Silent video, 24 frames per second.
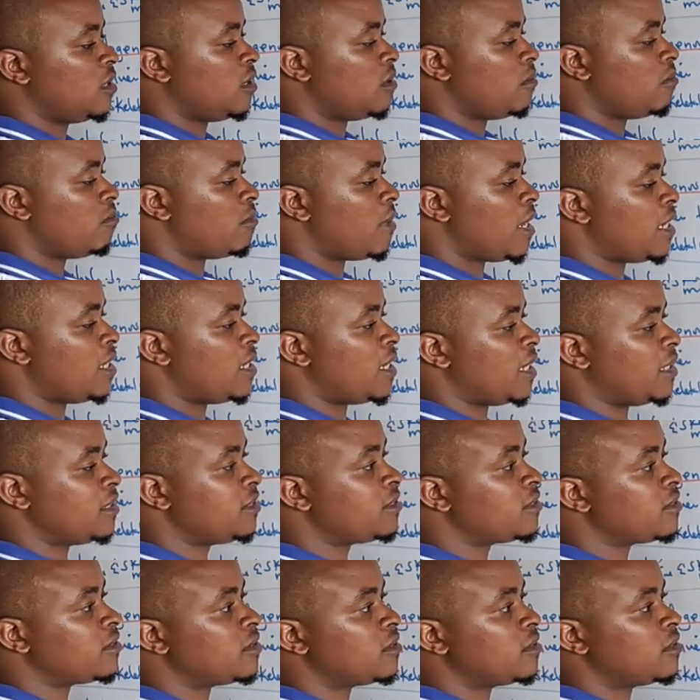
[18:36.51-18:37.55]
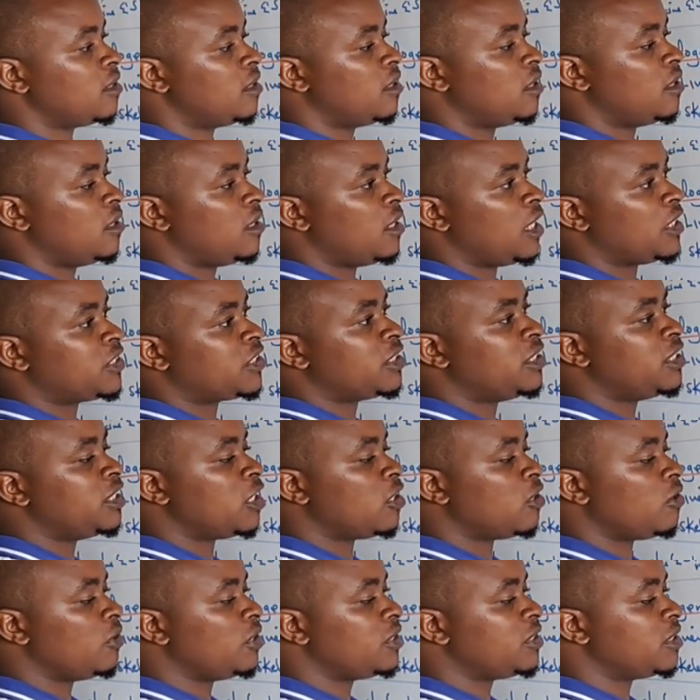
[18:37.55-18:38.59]
minus HDL,
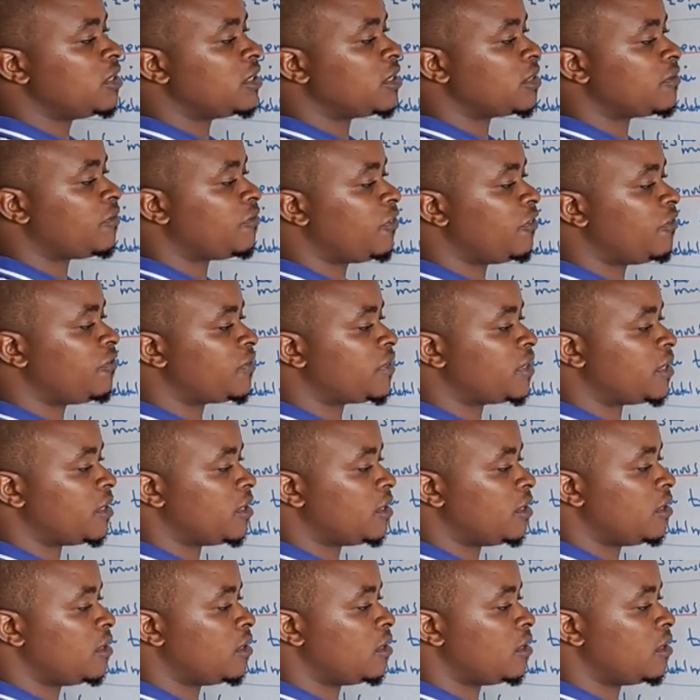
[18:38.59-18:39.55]
which is 50,